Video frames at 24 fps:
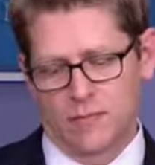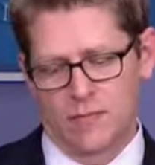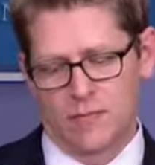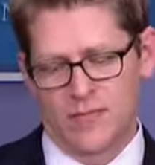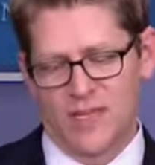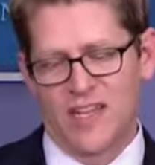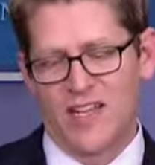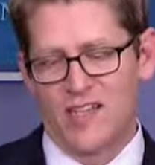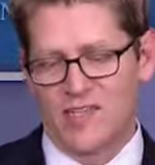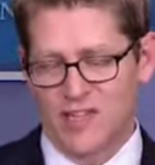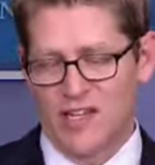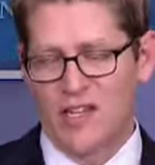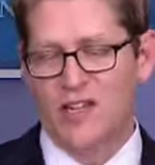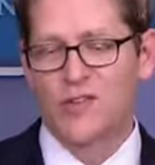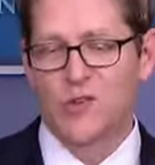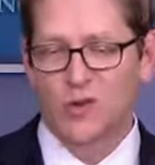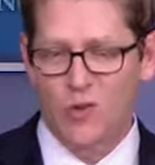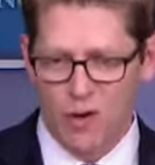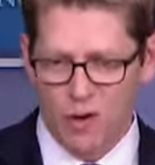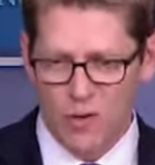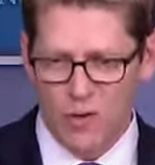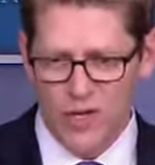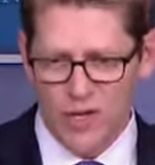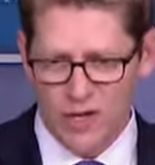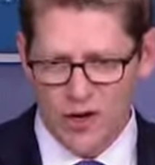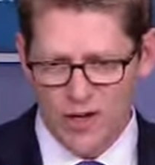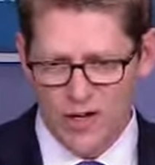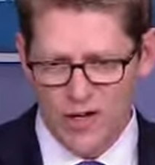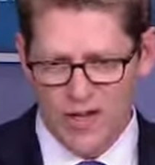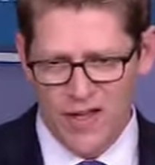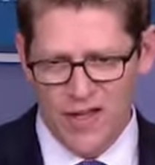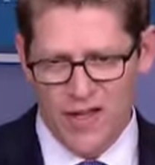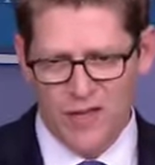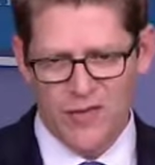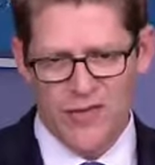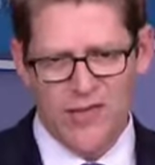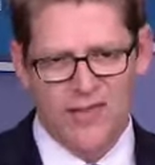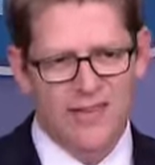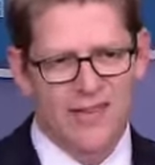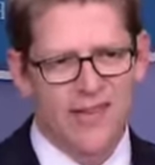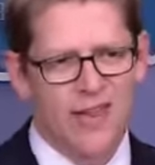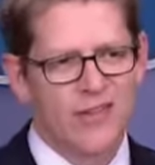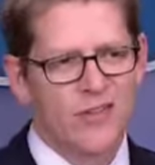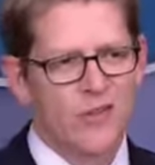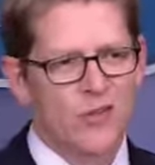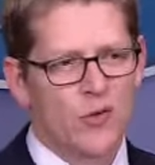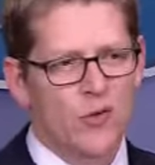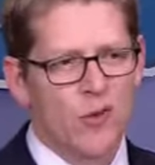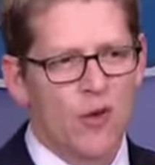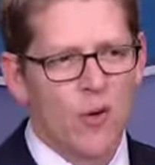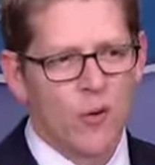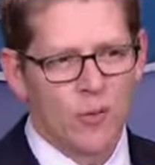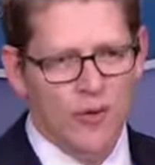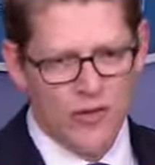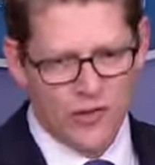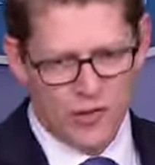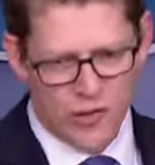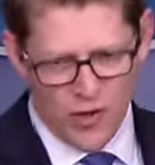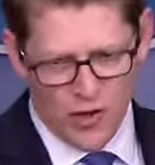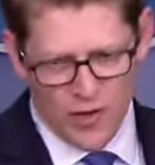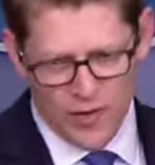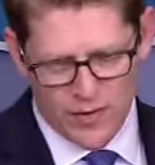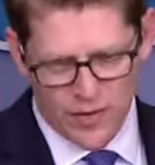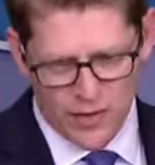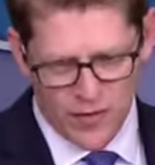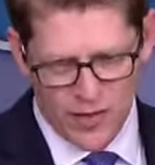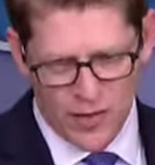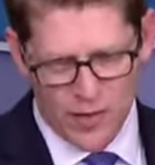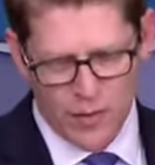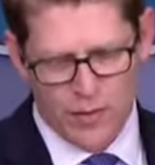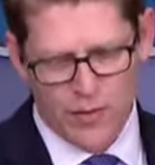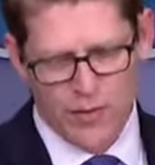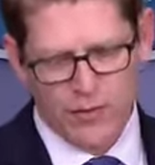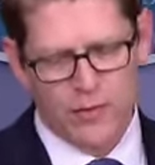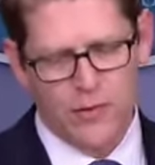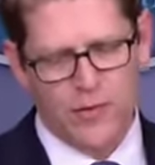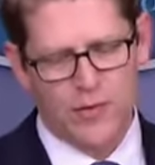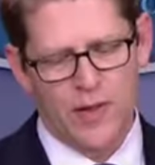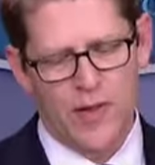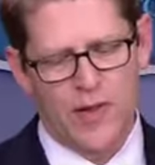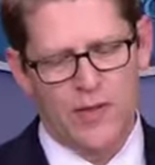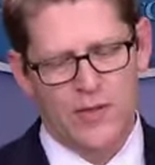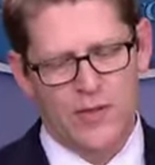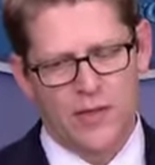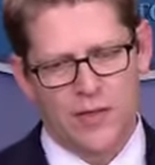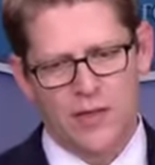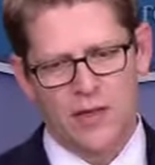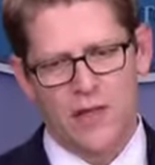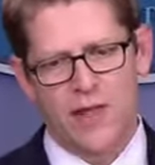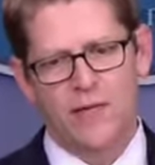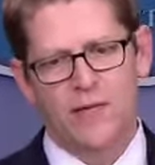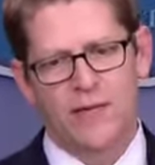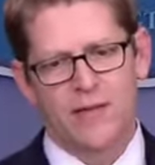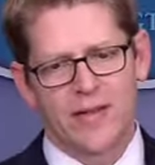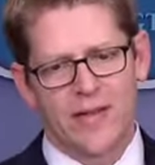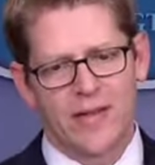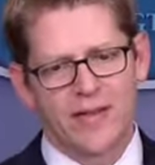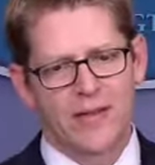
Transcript: that has led to where we are now, that led to what we saw in the summer of 2011,